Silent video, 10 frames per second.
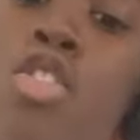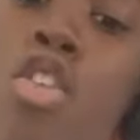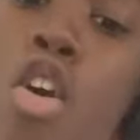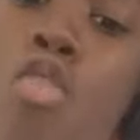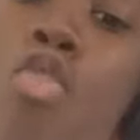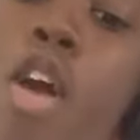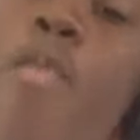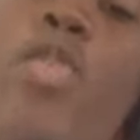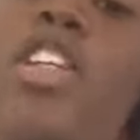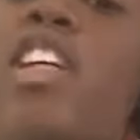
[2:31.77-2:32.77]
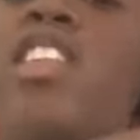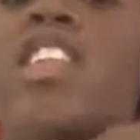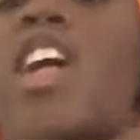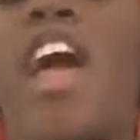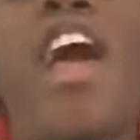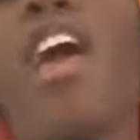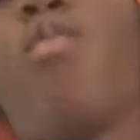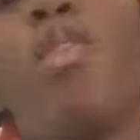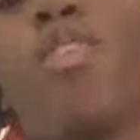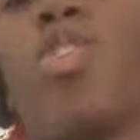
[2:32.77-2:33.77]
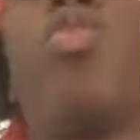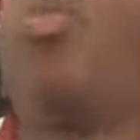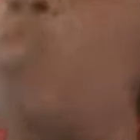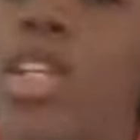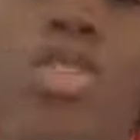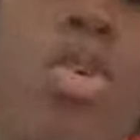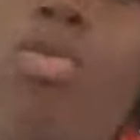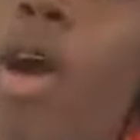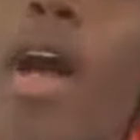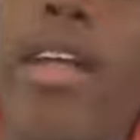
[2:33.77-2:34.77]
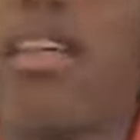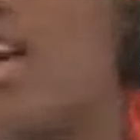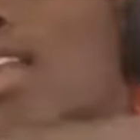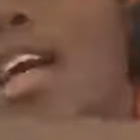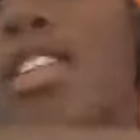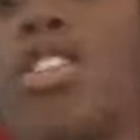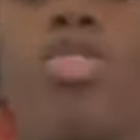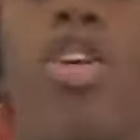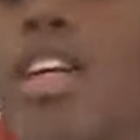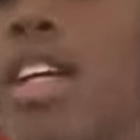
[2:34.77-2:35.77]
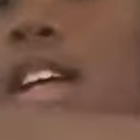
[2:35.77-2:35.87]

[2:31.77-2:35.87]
No, whoever texted "Hey" with two Y's, that's straight.